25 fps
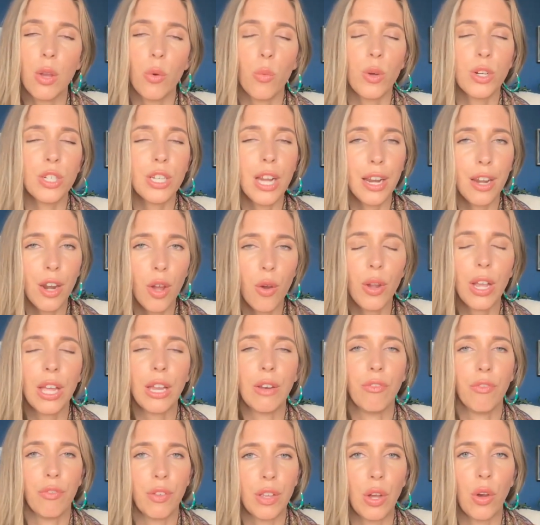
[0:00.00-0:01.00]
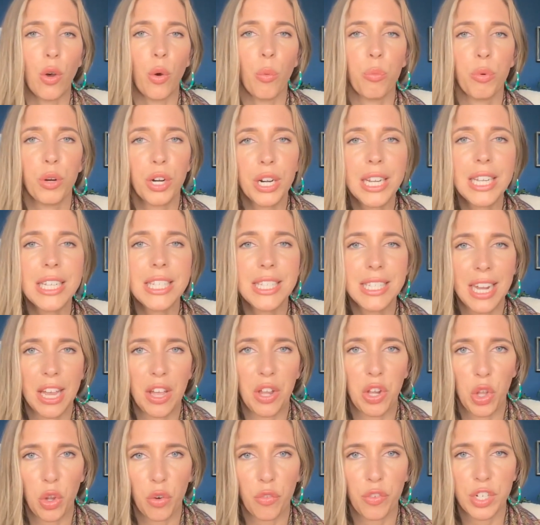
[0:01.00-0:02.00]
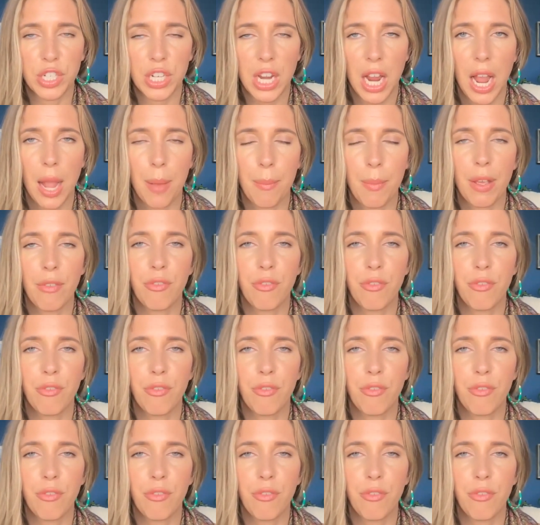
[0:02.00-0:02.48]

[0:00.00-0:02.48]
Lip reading: which I know can feel pretty stale over time